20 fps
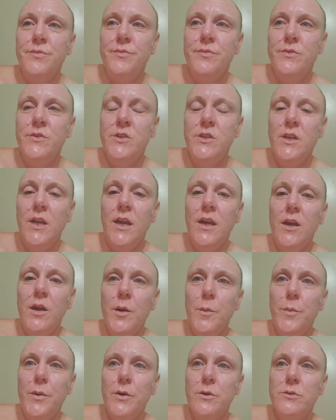today I
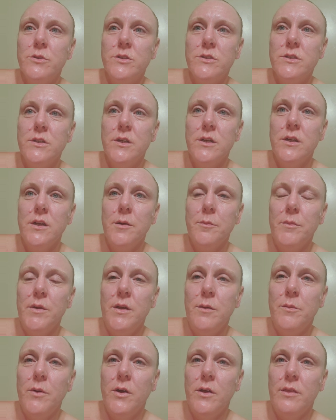posted a
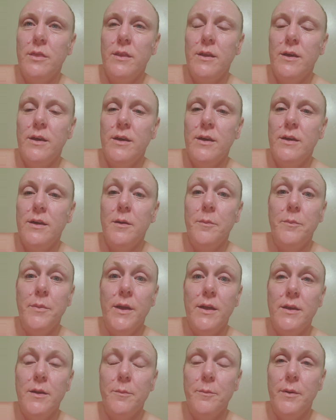meme on the
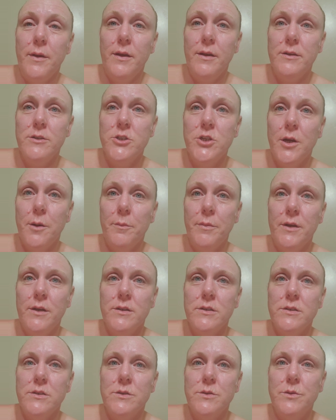Companion
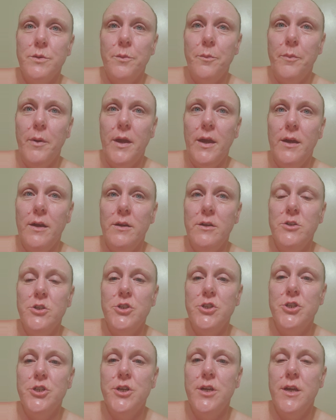Champions
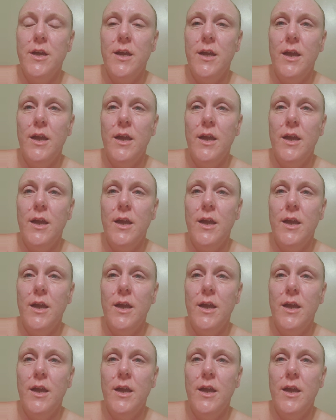page,